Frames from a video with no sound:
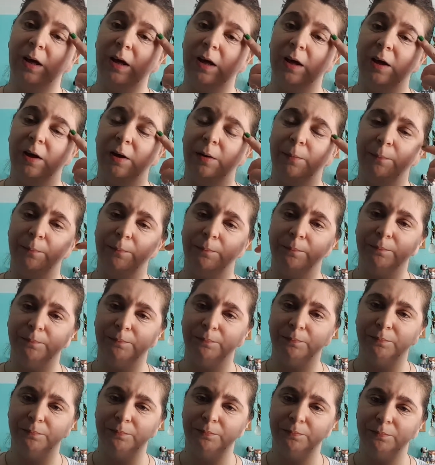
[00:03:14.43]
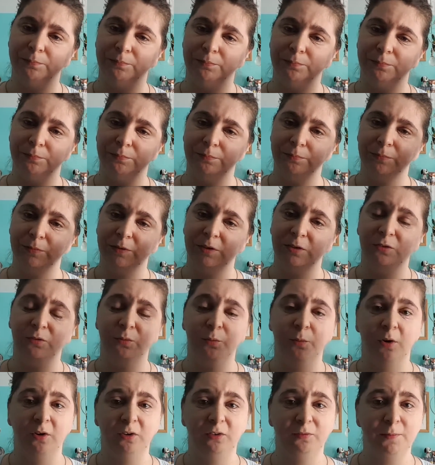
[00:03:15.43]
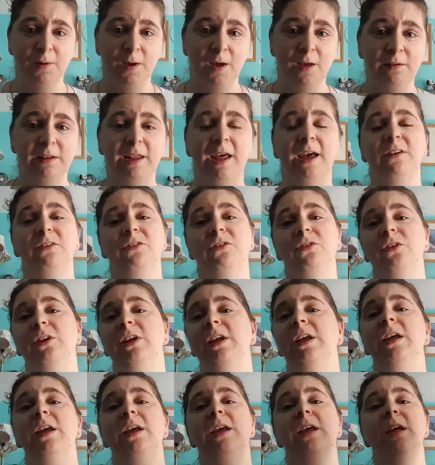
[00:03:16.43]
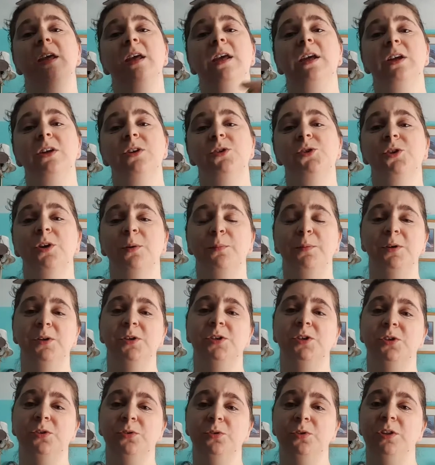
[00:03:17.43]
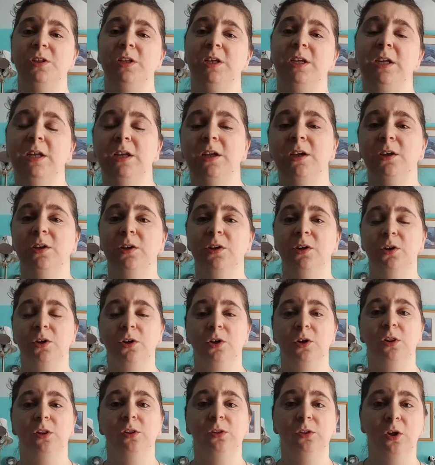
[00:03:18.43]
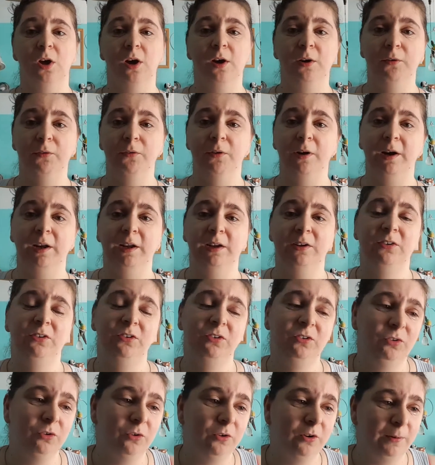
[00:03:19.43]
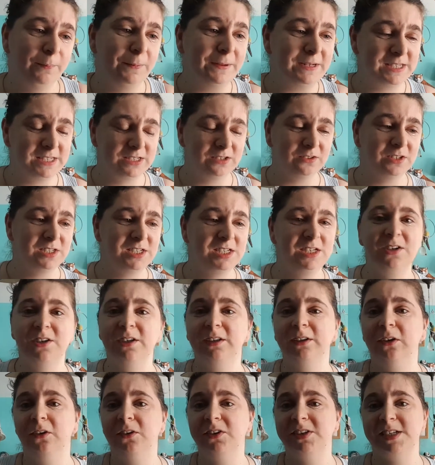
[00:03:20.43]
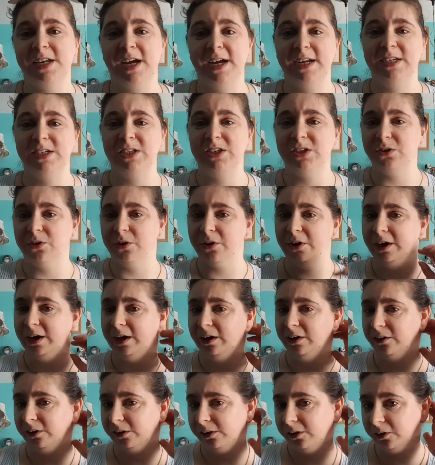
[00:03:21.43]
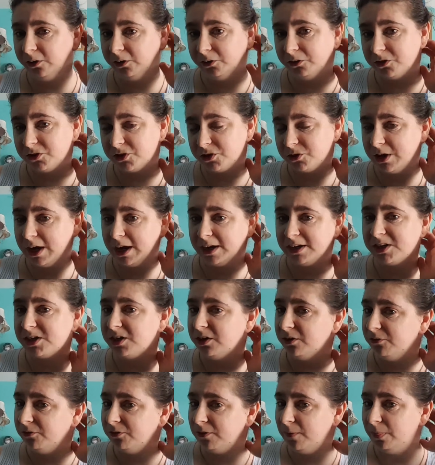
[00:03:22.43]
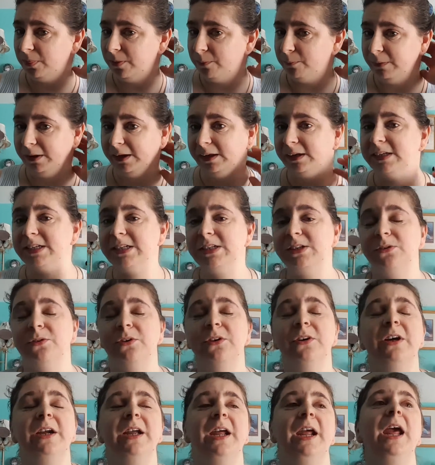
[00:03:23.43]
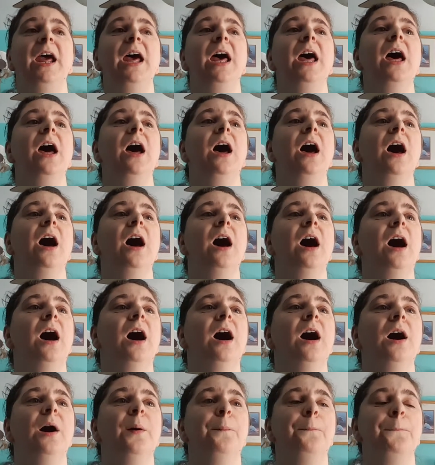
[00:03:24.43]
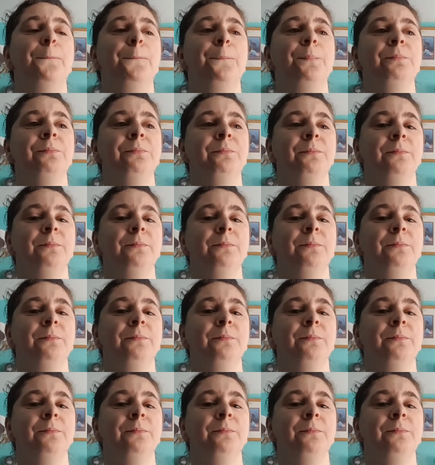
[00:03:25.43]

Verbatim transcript: um, Schwarzwald actually contribute to the long-running story, but still it's a good little side story, a good little distraction from the main story. Um,